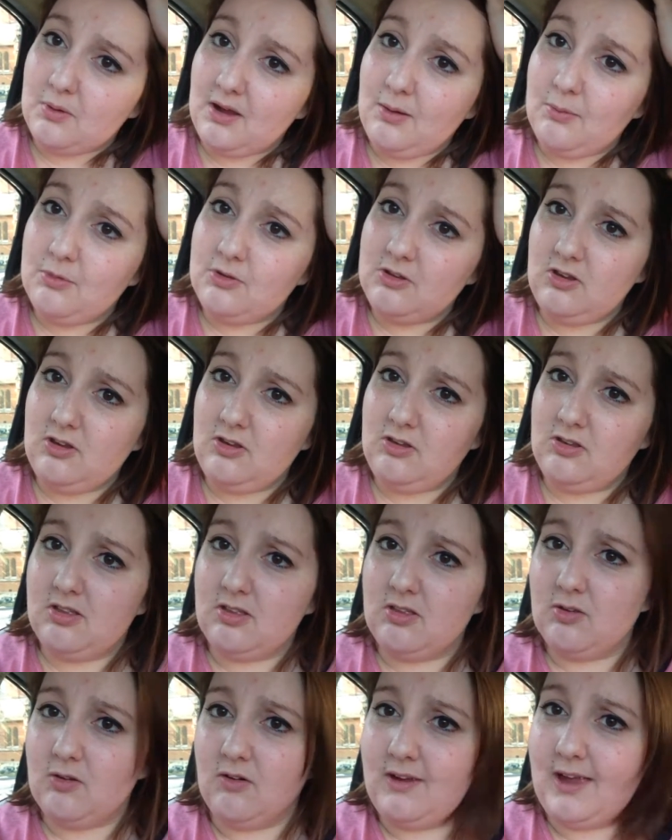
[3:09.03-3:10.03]
It used
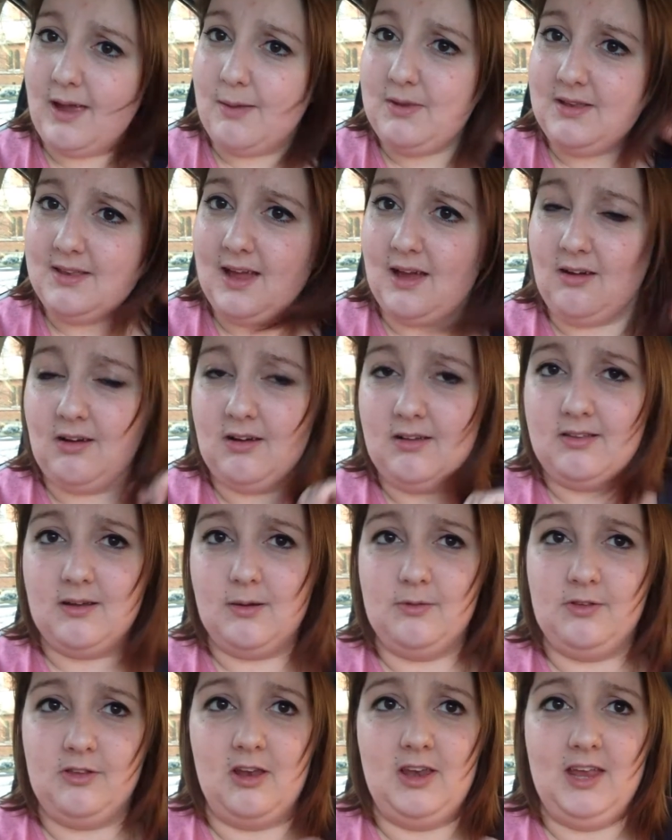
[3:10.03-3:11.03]
to sort of get me down because I
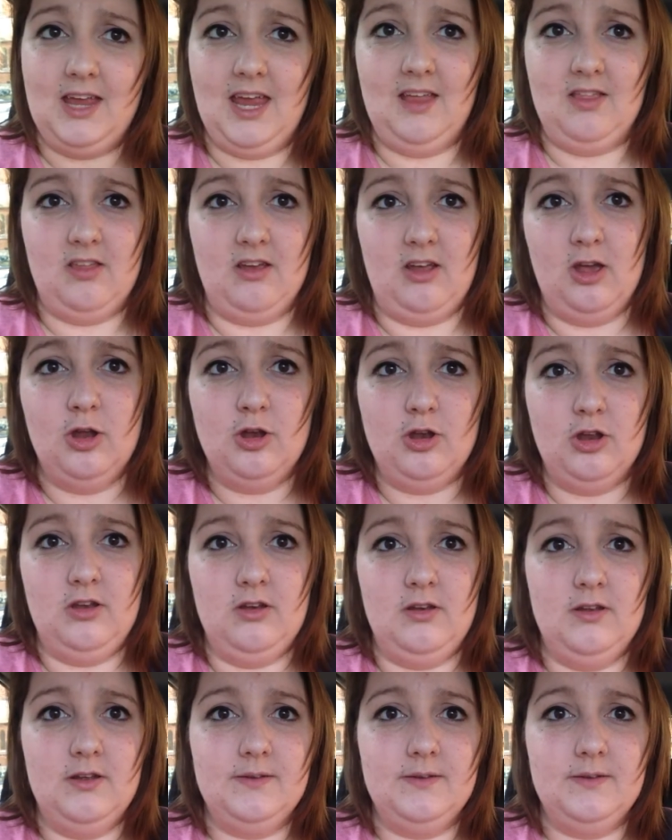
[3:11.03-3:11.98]
was the only kid that couldn't.